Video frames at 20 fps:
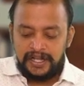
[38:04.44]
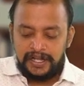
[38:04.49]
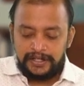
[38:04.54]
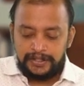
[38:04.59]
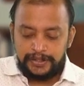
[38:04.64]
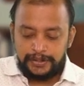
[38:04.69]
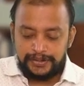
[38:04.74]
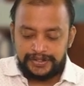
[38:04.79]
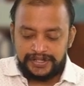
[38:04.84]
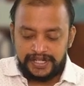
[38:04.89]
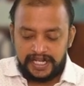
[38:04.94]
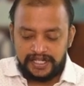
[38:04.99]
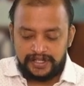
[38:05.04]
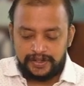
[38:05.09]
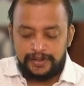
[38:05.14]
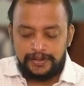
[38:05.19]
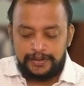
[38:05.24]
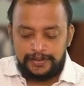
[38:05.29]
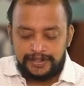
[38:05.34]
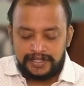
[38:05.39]
to such
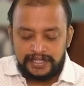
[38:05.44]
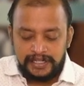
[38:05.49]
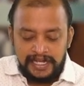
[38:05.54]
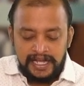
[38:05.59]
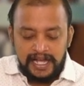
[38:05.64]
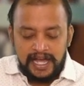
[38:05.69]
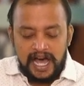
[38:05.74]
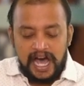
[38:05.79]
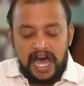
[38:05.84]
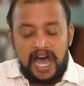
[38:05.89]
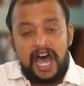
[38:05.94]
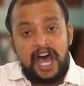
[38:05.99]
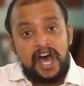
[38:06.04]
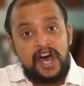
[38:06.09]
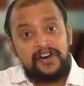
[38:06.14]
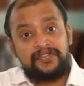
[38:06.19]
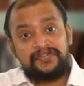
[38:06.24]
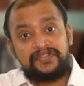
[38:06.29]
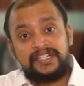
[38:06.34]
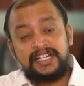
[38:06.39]
goods
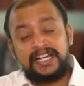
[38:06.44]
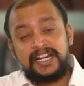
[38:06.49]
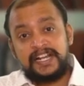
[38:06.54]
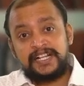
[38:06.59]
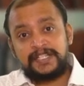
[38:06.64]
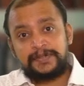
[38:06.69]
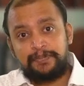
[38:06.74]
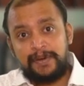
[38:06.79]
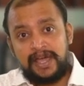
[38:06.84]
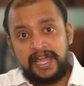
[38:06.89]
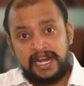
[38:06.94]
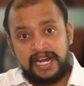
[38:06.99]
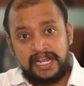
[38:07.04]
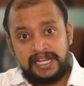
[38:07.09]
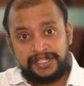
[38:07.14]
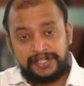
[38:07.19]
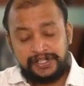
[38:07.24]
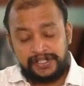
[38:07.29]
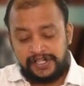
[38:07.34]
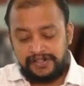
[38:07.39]
after
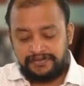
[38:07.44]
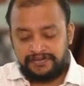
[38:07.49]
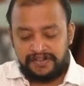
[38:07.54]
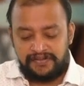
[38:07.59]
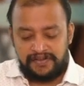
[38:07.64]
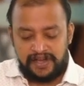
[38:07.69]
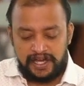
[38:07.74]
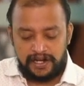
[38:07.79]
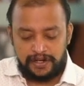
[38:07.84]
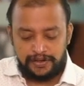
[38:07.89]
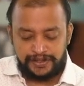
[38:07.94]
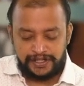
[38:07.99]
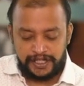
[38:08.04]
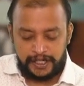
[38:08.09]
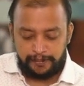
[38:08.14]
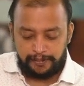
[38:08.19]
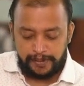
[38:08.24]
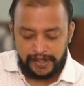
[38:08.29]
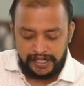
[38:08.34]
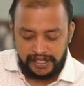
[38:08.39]
expiration of the
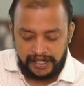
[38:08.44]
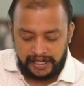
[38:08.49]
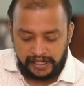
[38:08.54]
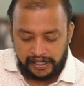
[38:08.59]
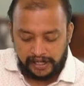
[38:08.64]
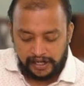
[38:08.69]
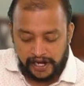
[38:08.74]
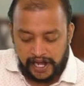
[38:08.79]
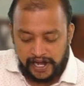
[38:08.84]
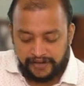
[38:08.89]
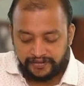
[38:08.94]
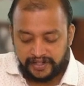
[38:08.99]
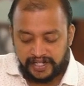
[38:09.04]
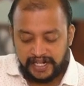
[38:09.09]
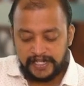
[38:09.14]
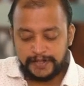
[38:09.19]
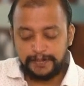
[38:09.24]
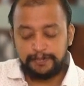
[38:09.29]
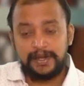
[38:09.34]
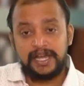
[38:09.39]
warehousing period or after
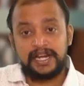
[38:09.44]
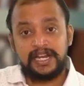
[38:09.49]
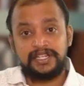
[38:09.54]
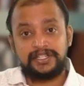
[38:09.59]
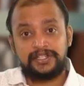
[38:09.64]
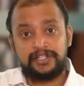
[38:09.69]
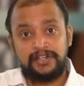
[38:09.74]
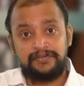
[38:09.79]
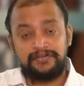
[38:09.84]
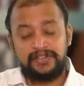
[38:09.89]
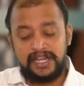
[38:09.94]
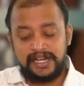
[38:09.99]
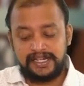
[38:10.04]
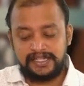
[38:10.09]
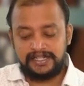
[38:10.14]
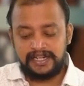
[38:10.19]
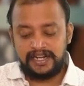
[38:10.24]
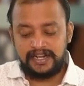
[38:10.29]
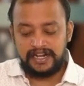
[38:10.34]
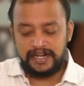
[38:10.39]
expiration of the
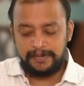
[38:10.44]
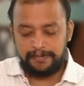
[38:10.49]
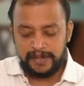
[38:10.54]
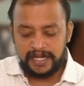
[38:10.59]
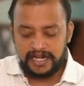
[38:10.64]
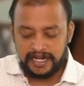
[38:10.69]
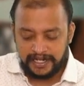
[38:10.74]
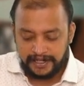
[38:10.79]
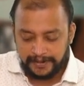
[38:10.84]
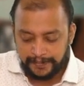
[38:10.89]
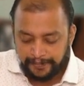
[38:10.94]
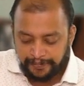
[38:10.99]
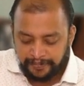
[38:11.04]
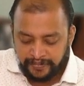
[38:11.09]
extended period.